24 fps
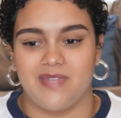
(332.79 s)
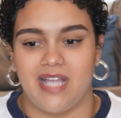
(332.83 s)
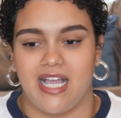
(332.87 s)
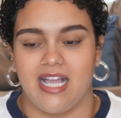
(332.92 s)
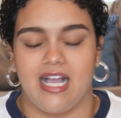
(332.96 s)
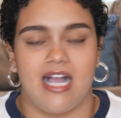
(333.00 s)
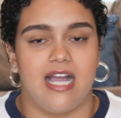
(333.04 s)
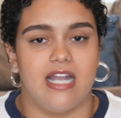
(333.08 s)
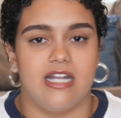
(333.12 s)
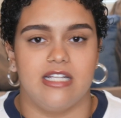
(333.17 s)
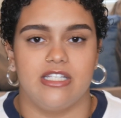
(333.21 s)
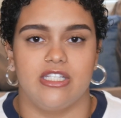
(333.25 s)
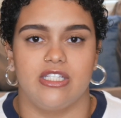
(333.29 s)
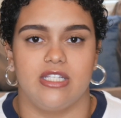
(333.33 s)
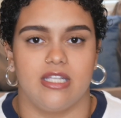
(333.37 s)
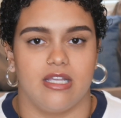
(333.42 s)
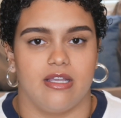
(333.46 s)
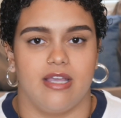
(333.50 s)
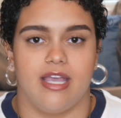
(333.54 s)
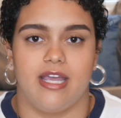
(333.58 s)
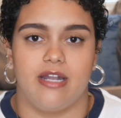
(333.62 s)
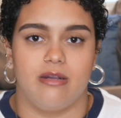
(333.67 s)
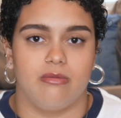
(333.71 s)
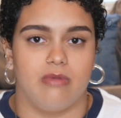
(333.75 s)
I kind of just
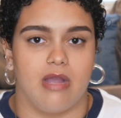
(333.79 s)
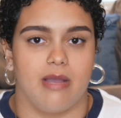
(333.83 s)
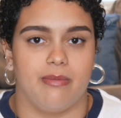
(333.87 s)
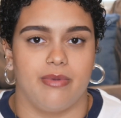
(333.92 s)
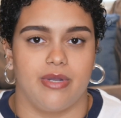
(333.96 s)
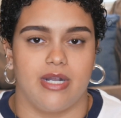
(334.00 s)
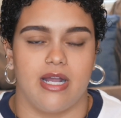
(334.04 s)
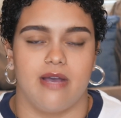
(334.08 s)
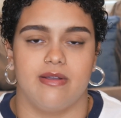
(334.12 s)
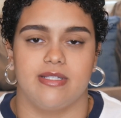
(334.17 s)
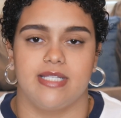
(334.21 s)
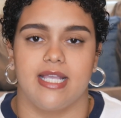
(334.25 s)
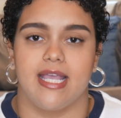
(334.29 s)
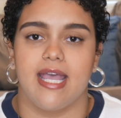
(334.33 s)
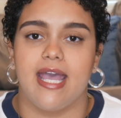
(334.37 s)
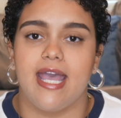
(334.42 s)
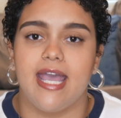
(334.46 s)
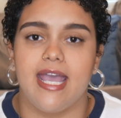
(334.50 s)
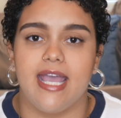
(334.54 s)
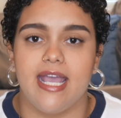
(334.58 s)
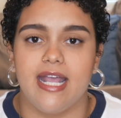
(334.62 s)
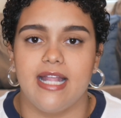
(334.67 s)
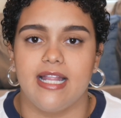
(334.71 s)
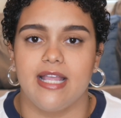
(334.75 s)
hit up Robert and I was like,
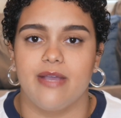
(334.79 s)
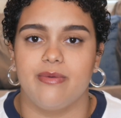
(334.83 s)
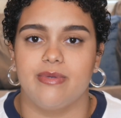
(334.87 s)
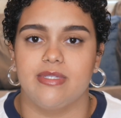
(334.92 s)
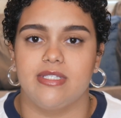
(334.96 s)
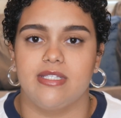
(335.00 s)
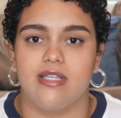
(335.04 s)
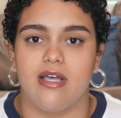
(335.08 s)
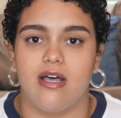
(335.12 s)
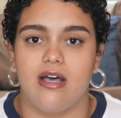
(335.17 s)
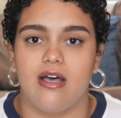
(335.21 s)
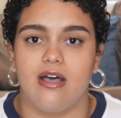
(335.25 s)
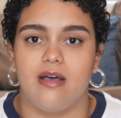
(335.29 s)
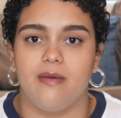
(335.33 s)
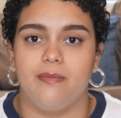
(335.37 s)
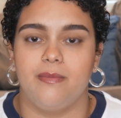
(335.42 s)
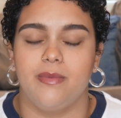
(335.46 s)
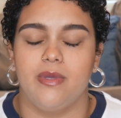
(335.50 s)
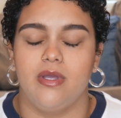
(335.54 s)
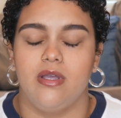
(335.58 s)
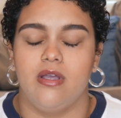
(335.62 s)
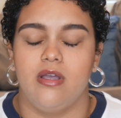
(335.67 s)
hey, like, what's up?